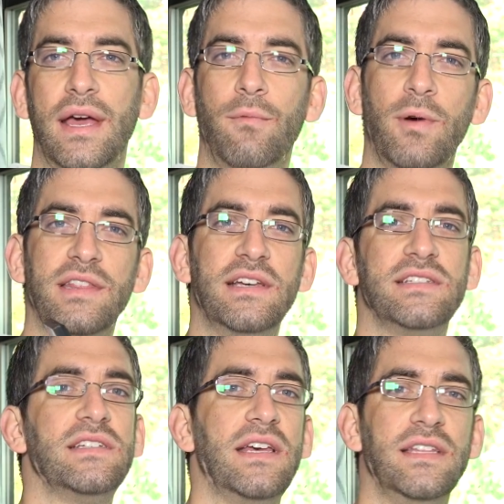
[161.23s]
and with
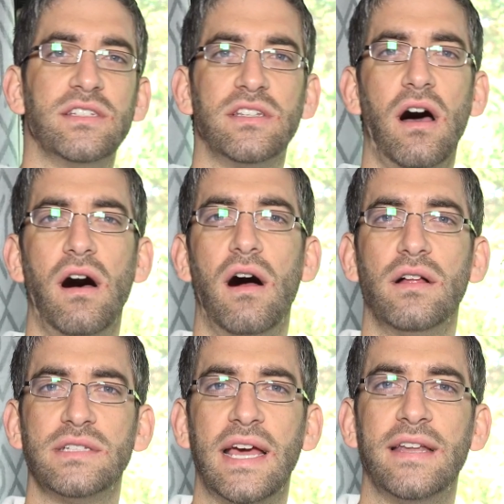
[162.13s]
this
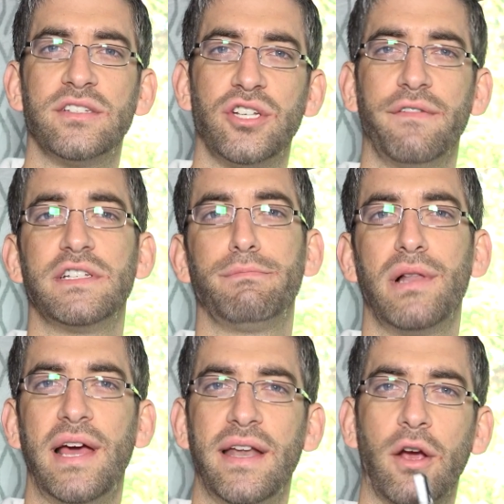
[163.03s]
installed and a service
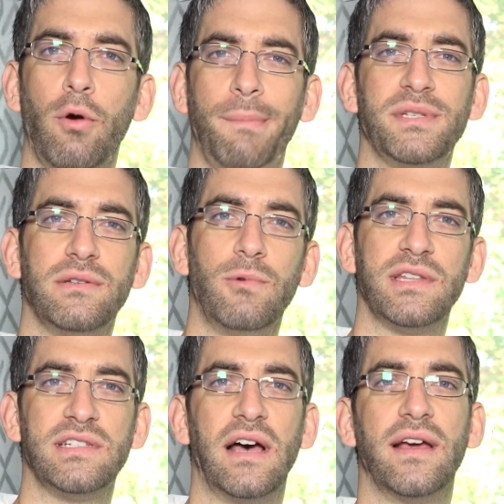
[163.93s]
plan equipped
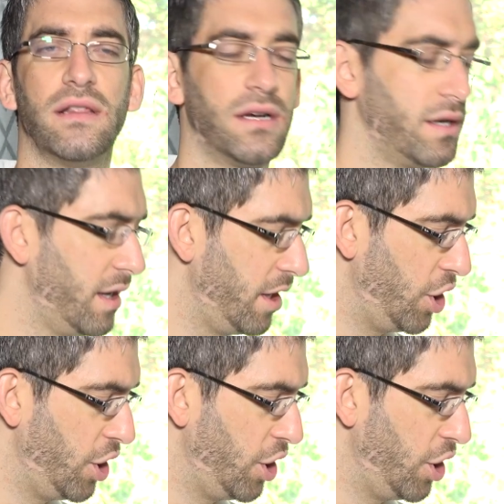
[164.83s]
with cellular,